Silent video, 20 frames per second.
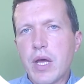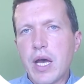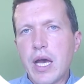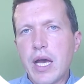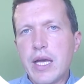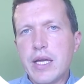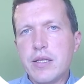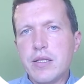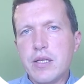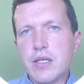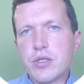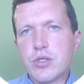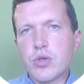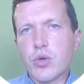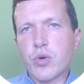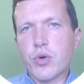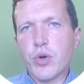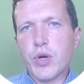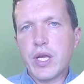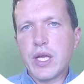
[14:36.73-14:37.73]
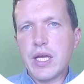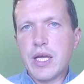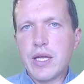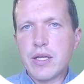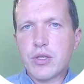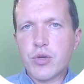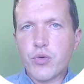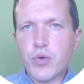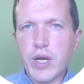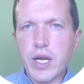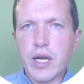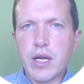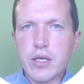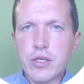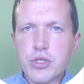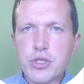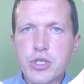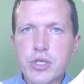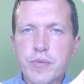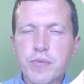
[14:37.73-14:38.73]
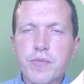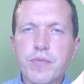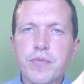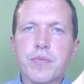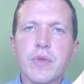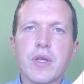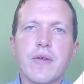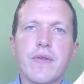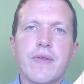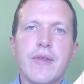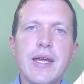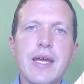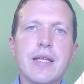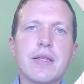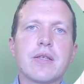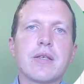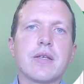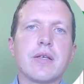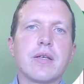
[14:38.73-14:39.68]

I need to create range that